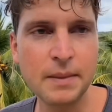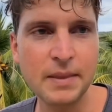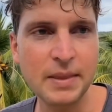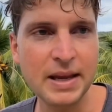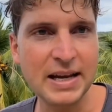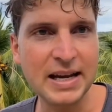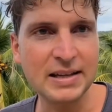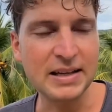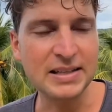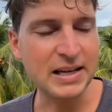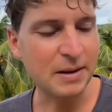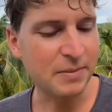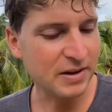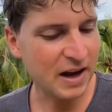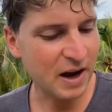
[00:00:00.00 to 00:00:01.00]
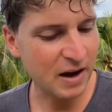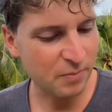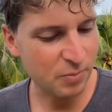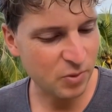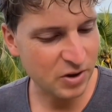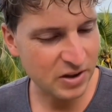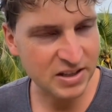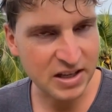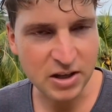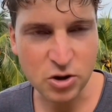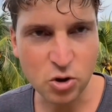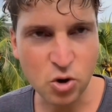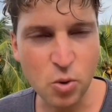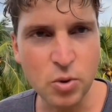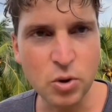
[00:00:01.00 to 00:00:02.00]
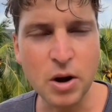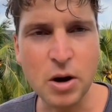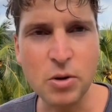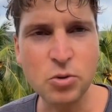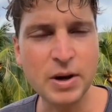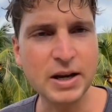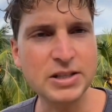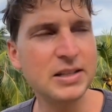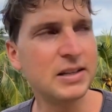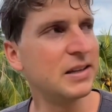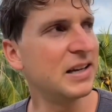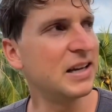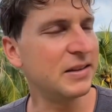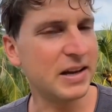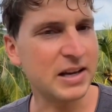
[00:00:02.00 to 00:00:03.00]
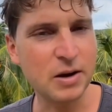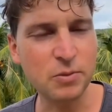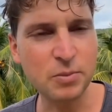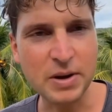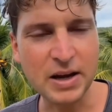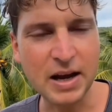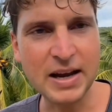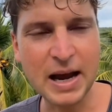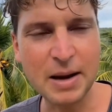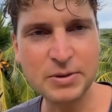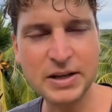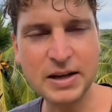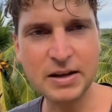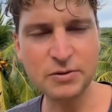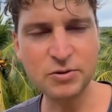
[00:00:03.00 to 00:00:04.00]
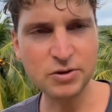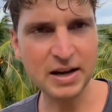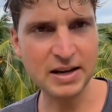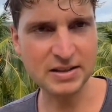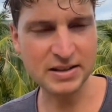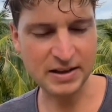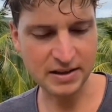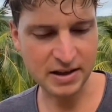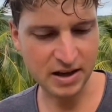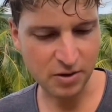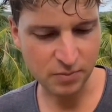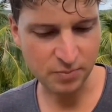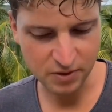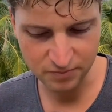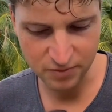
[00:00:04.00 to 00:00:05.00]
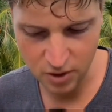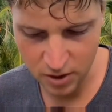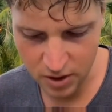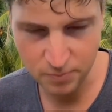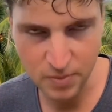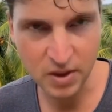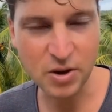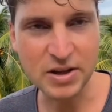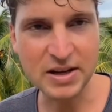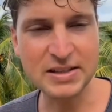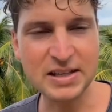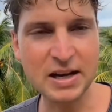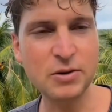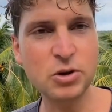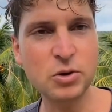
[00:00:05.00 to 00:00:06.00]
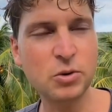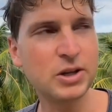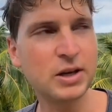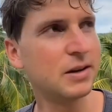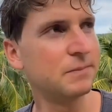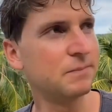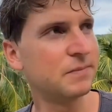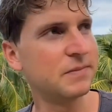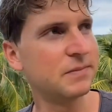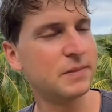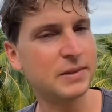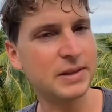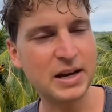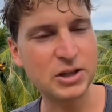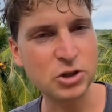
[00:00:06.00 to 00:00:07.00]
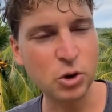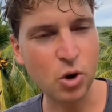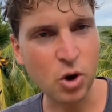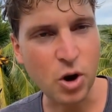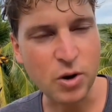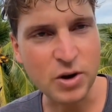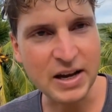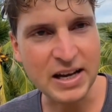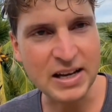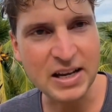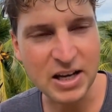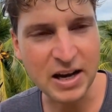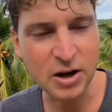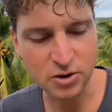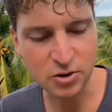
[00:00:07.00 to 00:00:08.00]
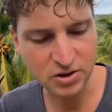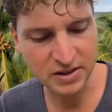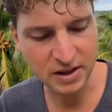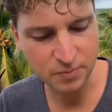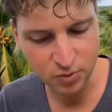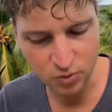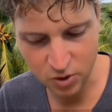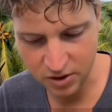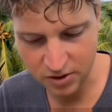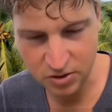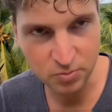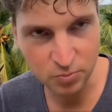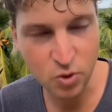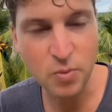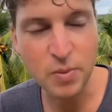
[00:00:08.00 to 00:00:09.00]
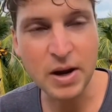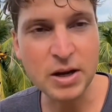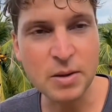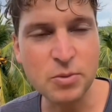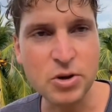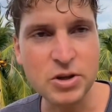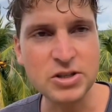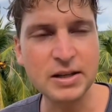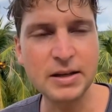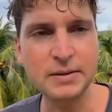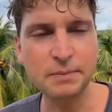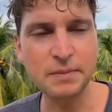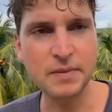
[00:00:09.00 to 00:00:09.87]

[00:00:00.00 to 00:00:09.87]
And at the same time, we're seeing global unrest, like the government collapsing in France and the government falling apart in South Korea. These are all indicators that point to more money printing.